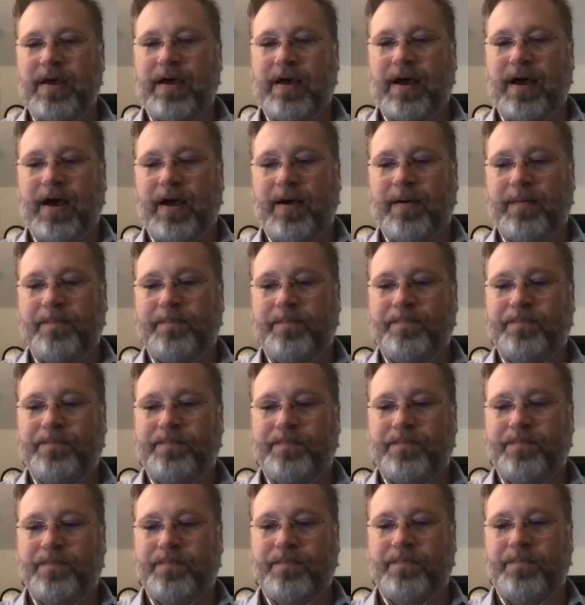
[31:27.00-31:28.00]
Um,
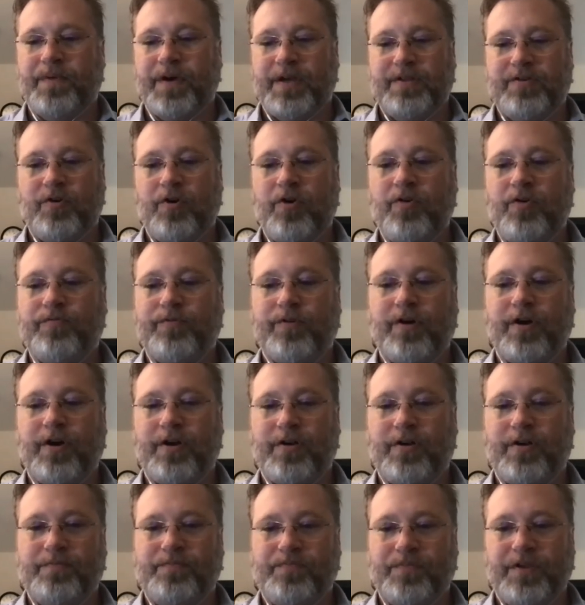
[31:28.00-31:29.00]
but
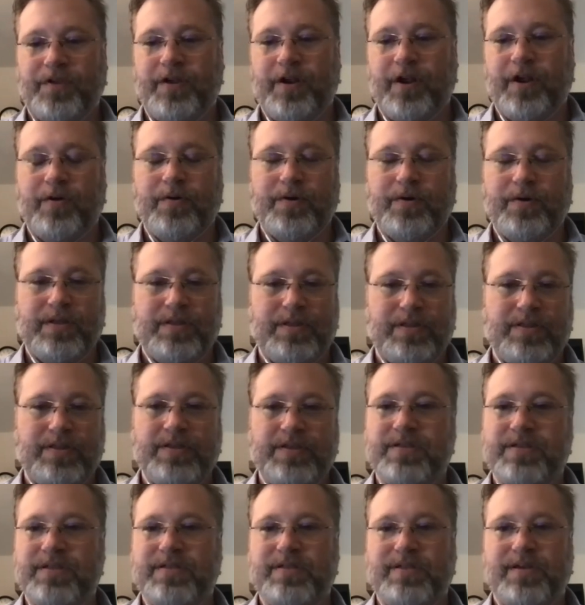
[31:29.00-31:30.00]
overall, you know,
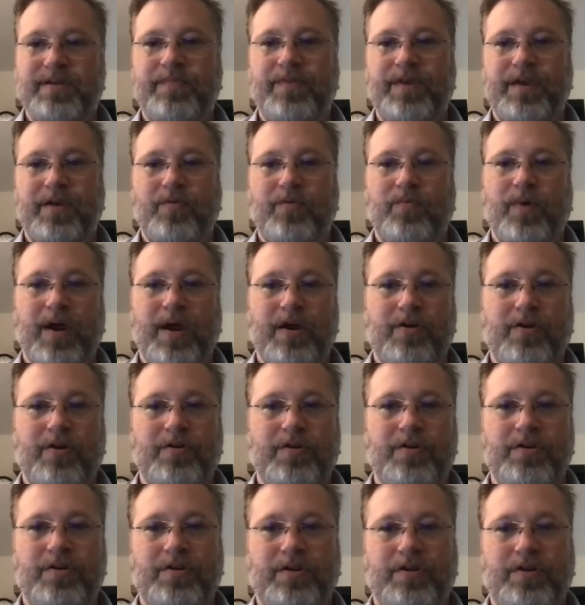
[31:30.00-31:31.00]
this is something
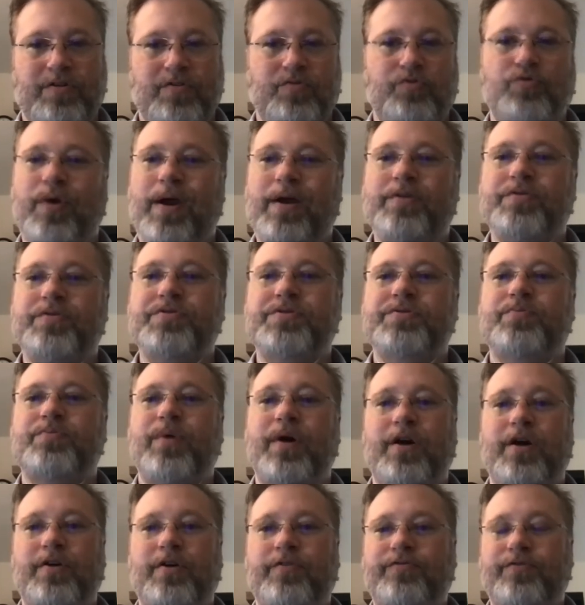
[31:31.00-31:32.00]
where
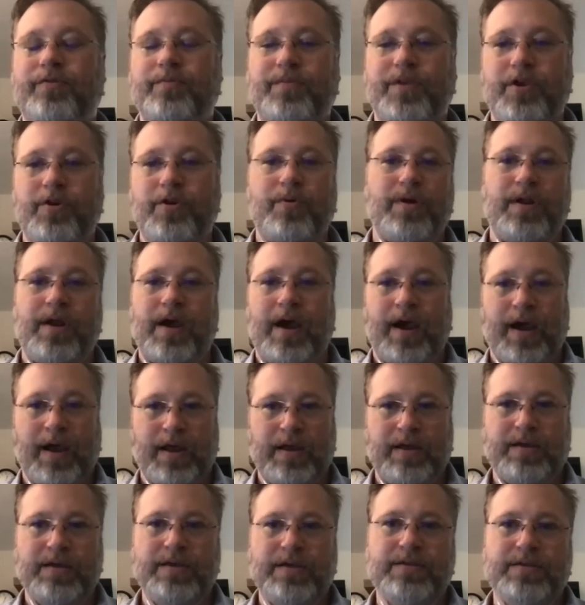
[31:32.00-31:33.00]
groundswell from you and
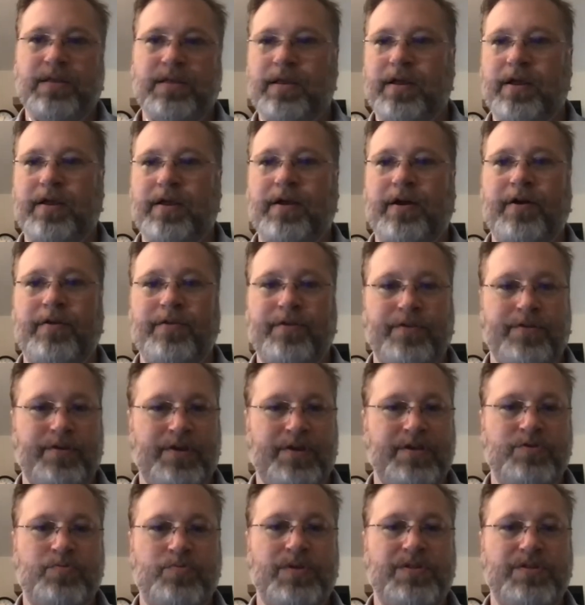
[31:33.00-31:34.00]
I is are the,
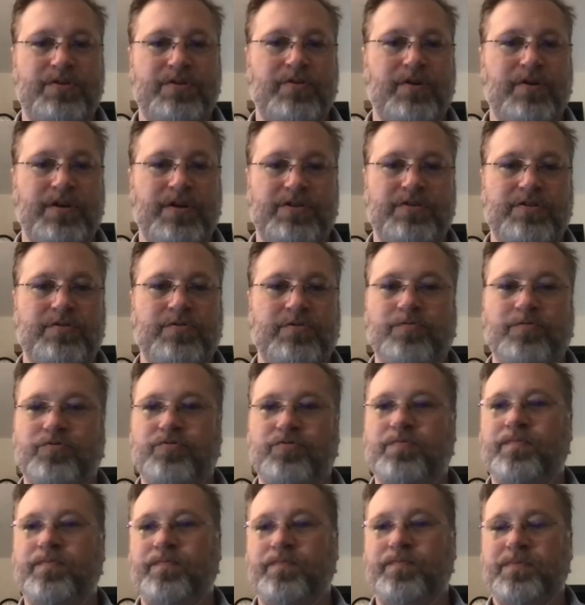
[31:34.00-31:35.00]
is what's going to
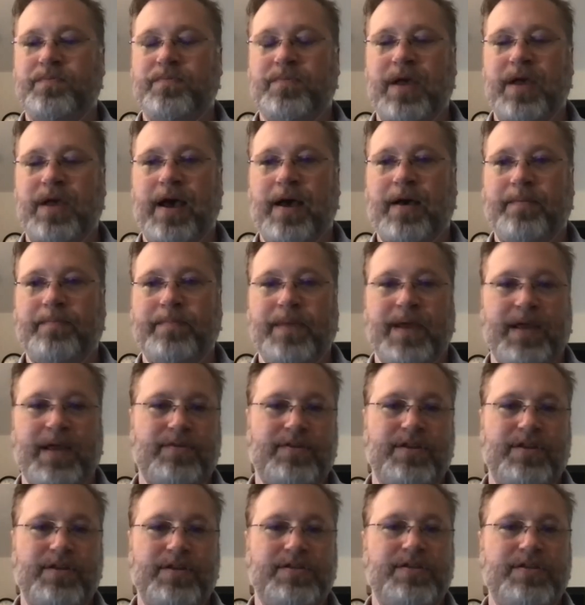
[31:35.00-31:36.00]
uh, make
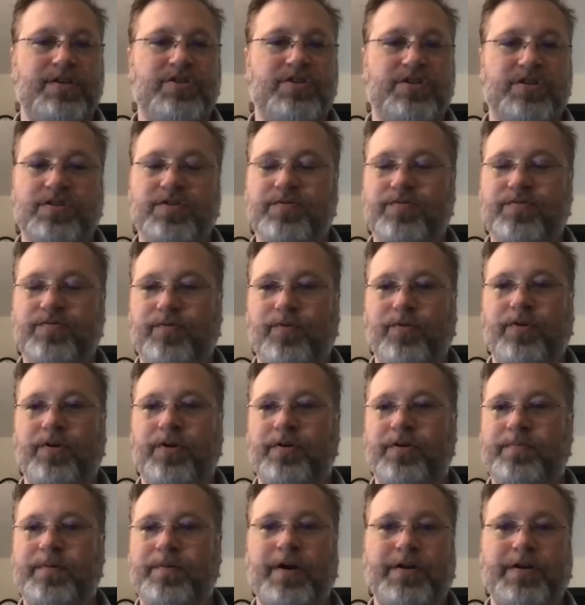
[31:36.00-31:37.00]
the decisions
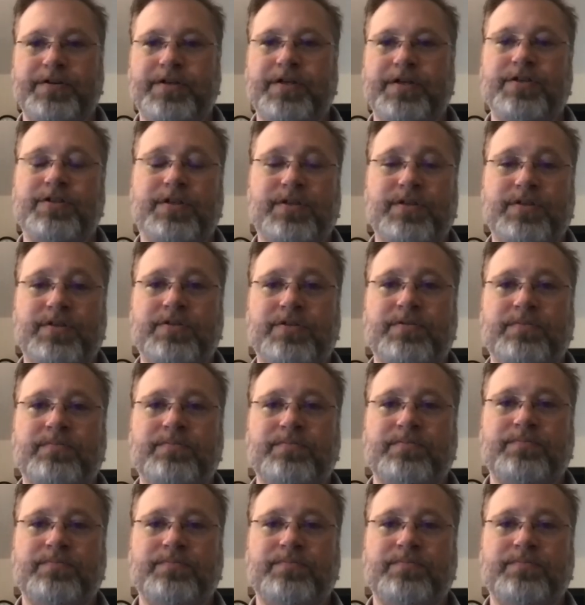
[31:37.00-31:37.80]
for politicians.